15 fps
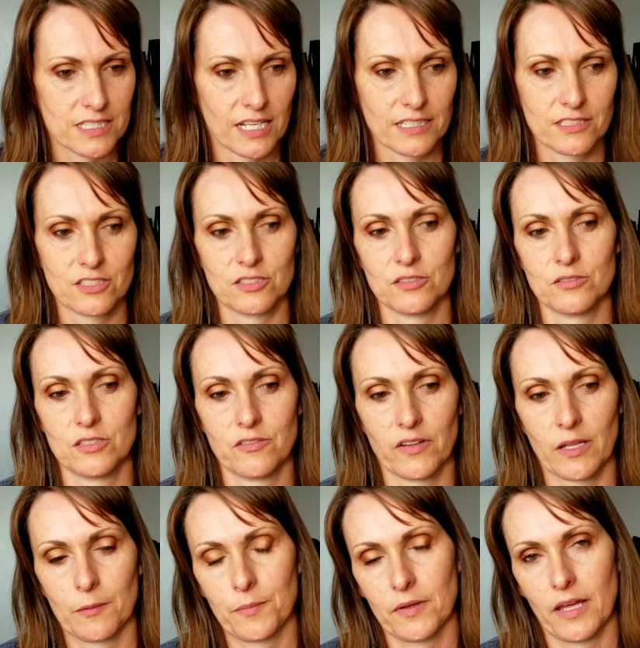tend to
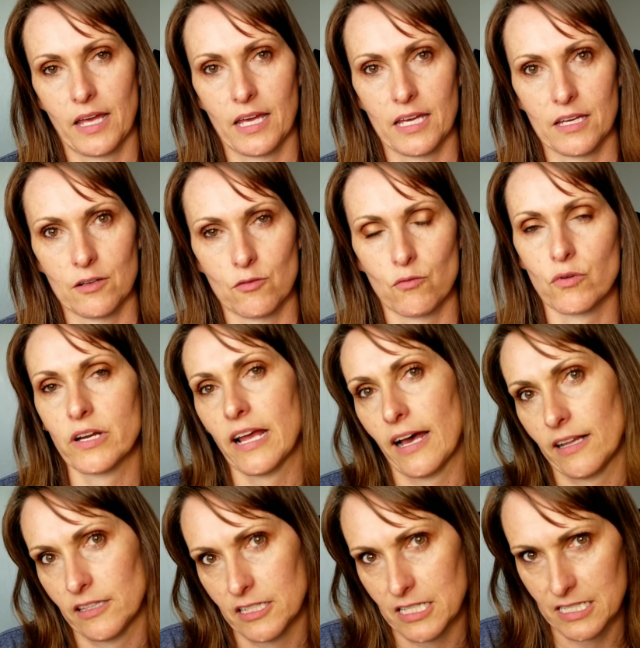develop a
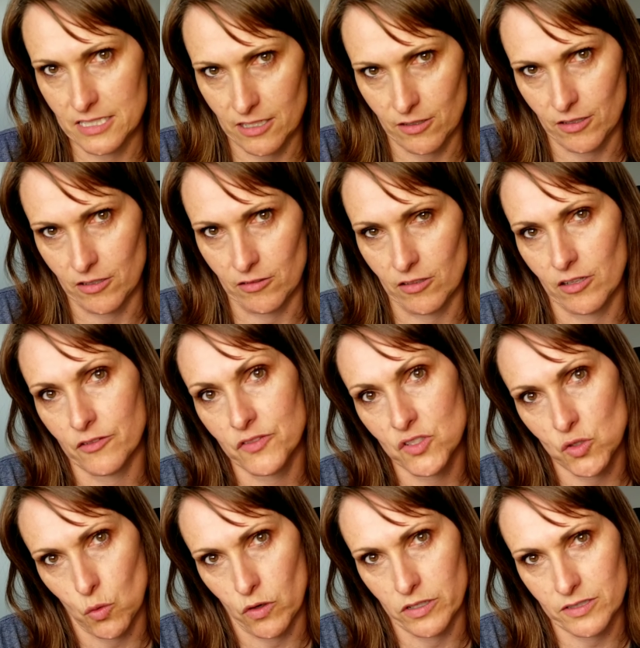reality tunnel of
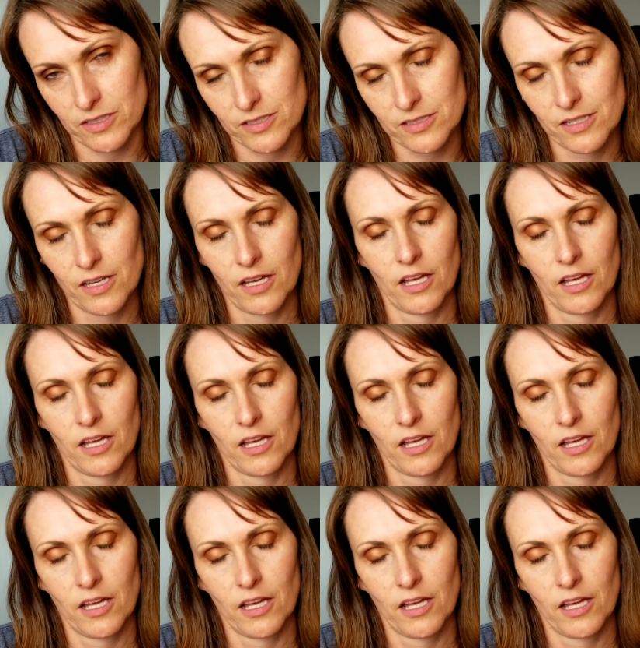sorts.